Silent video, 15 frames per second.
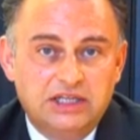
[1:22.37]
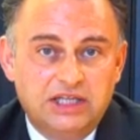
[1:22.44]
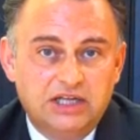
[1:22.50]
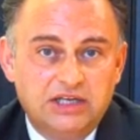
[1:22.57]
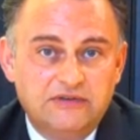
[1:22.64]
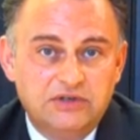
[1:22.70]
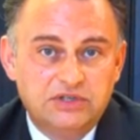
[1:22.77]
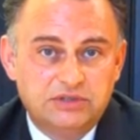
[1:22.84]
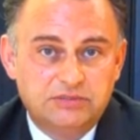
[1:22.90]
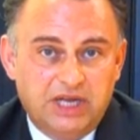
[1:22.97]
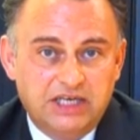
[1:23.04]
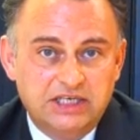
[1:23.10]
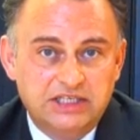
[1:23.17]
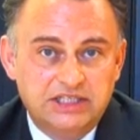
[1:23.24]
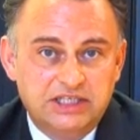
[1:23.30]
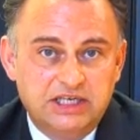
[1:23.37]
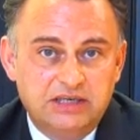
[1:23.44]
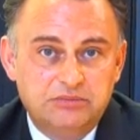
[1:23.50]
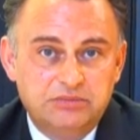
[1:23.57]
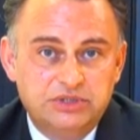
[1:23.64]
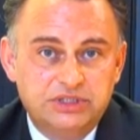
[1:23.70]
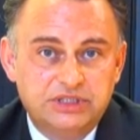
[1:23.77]
They'll give you some handy
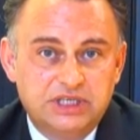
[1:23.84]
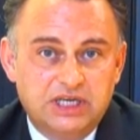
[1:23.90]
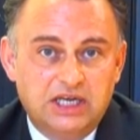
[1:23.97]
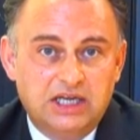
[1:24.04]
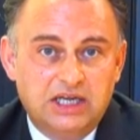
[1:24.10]
tips.